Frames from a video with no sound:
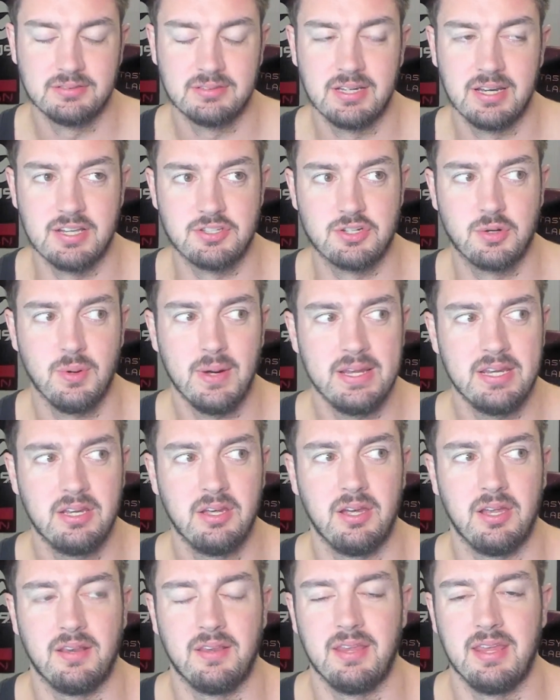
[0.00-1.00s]
It's quite
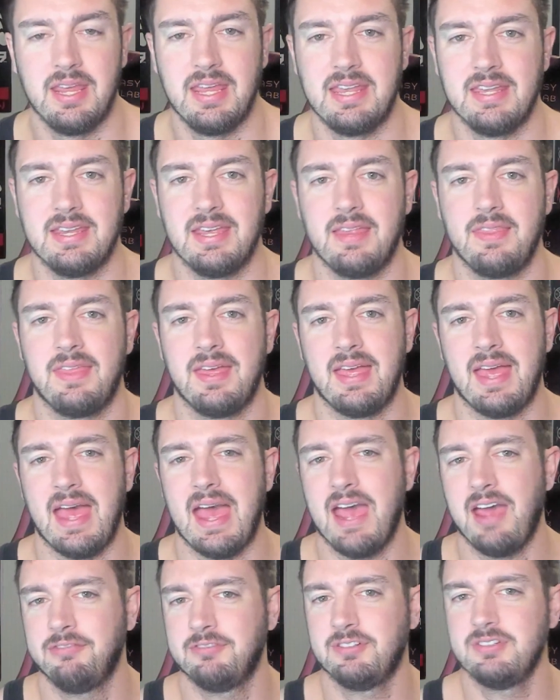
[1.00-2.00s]
good. The
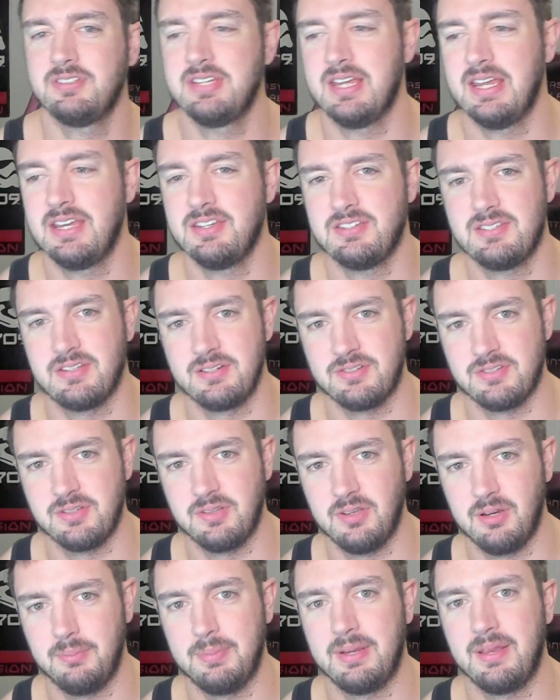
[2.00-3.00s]
aftertaste, there's a
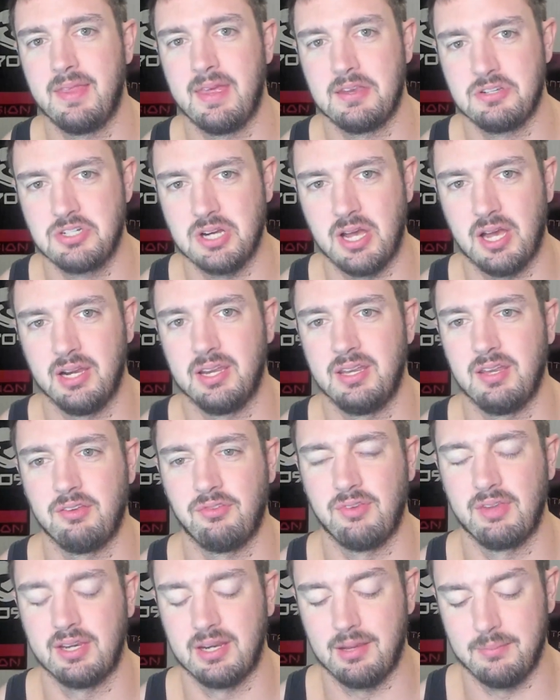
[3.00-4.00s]
little bit of that
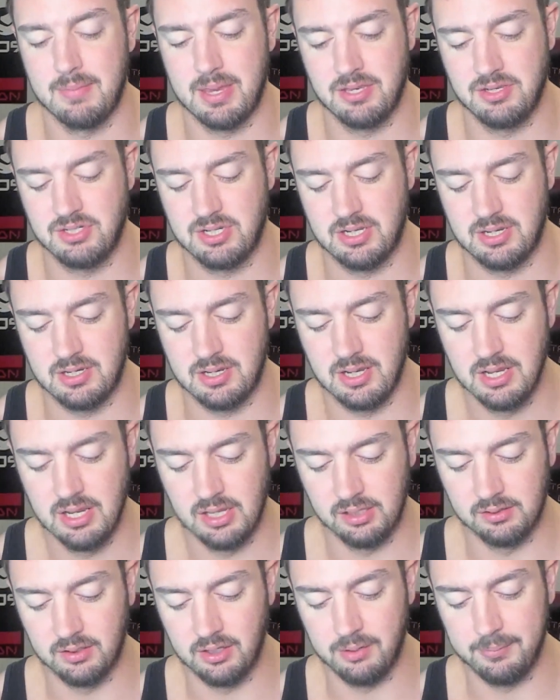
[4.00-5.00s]
chalkiness, like I mentioned,
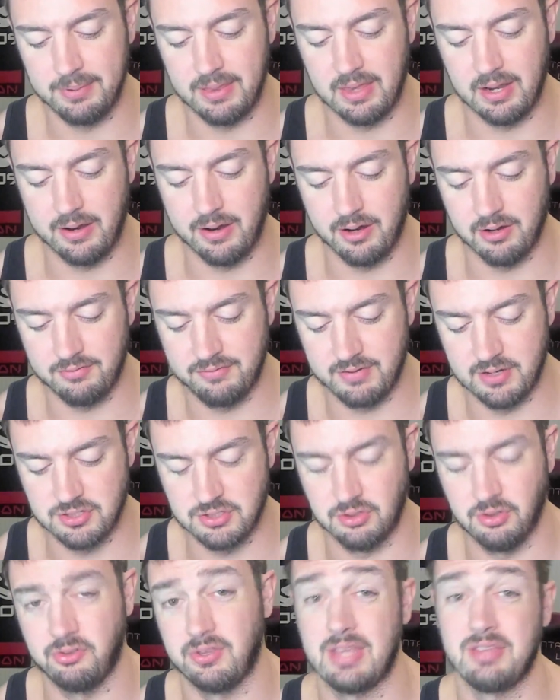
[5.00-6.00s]
a little bit of that
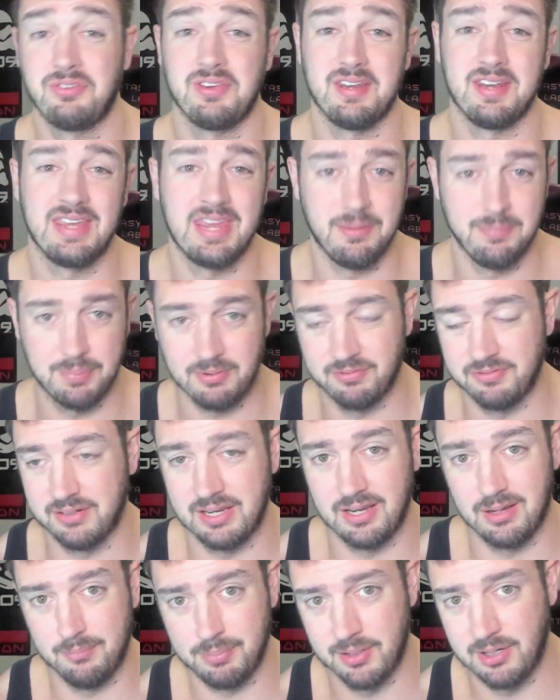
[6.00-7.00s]
artificial, so that's going to keep it from
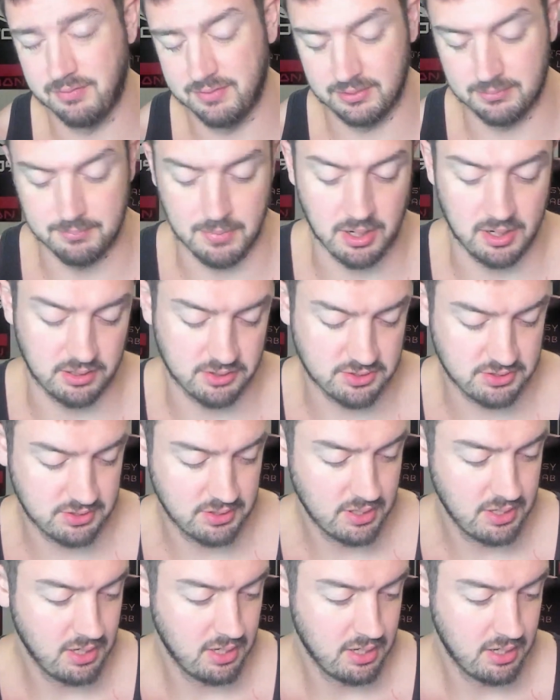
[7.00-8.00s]
getting perfect marks.
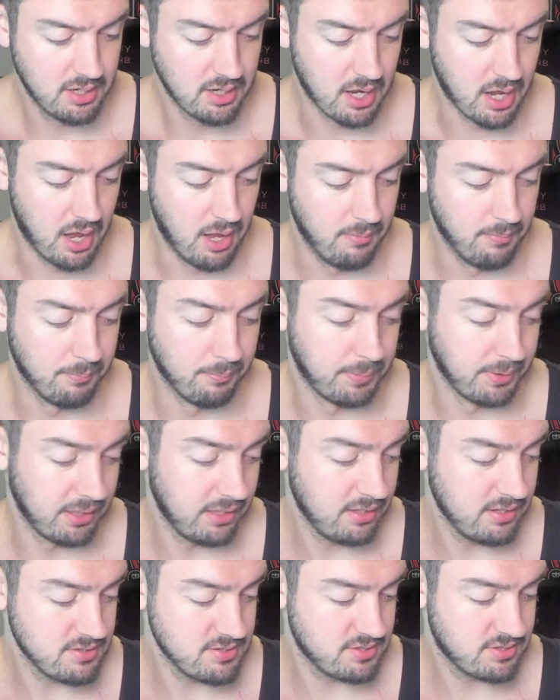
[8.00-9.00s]
But
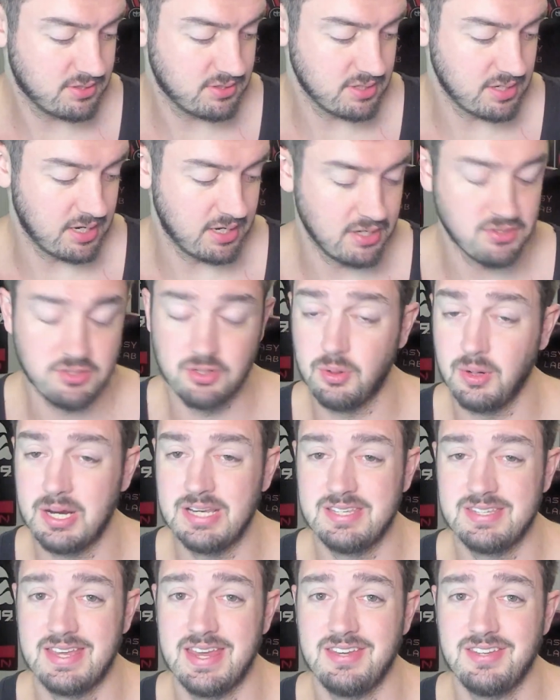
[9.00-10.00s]
it is
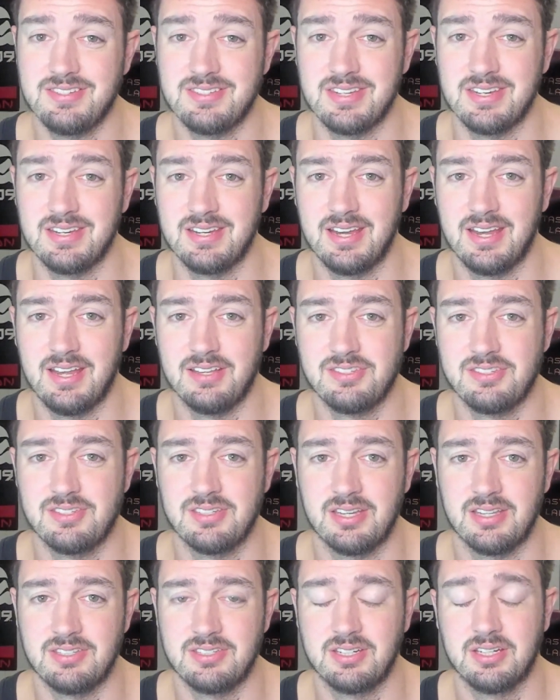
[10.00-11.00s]
quite tasty. It's
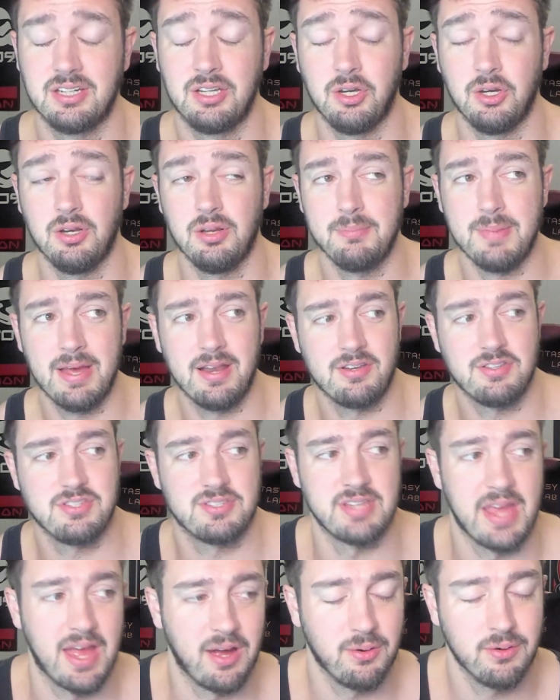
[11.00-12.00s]
good amount of
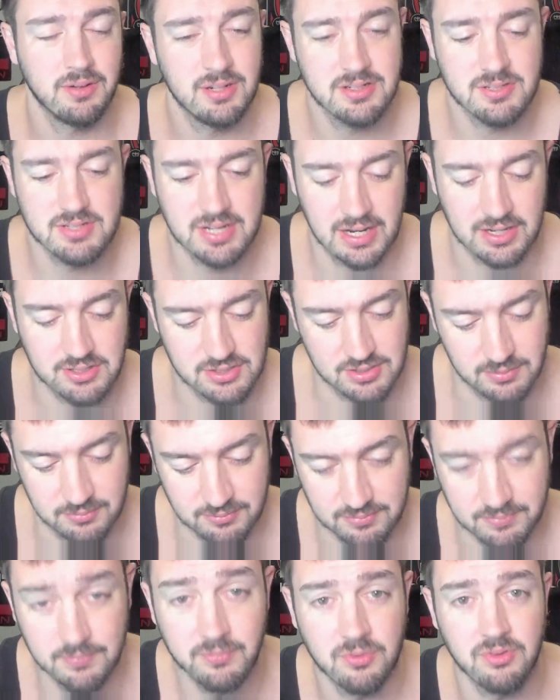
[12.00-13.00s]
sour. It's got
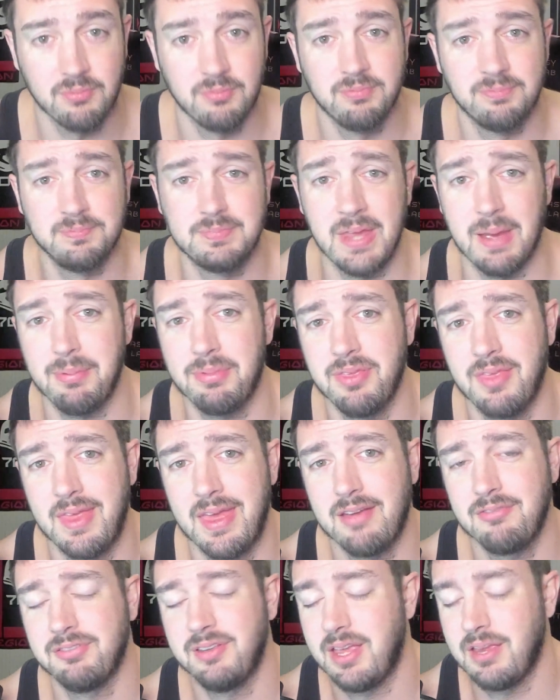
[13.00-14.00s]
some depth of
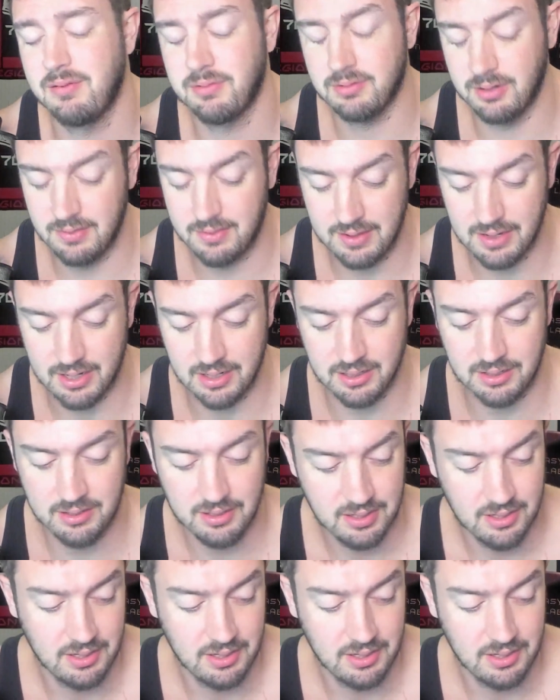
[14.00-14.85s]
that flavor in there,